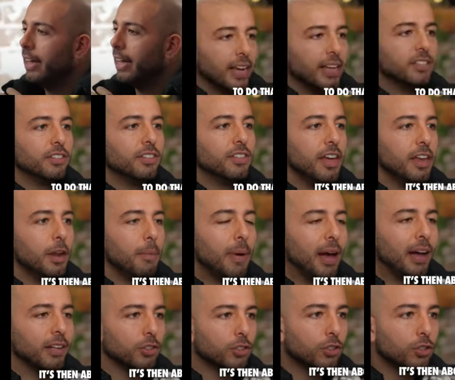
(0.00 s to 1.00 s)
it's then
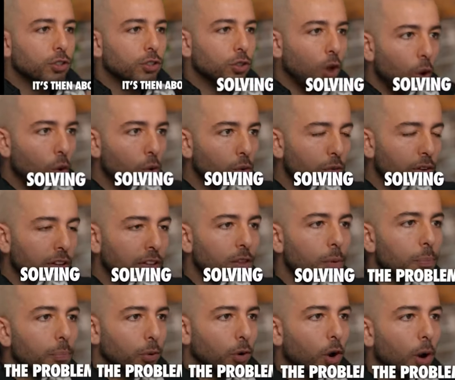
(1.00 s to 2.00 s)
about solving the
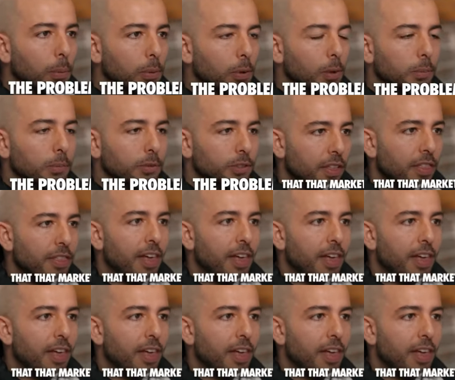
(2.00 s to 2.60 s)
problems that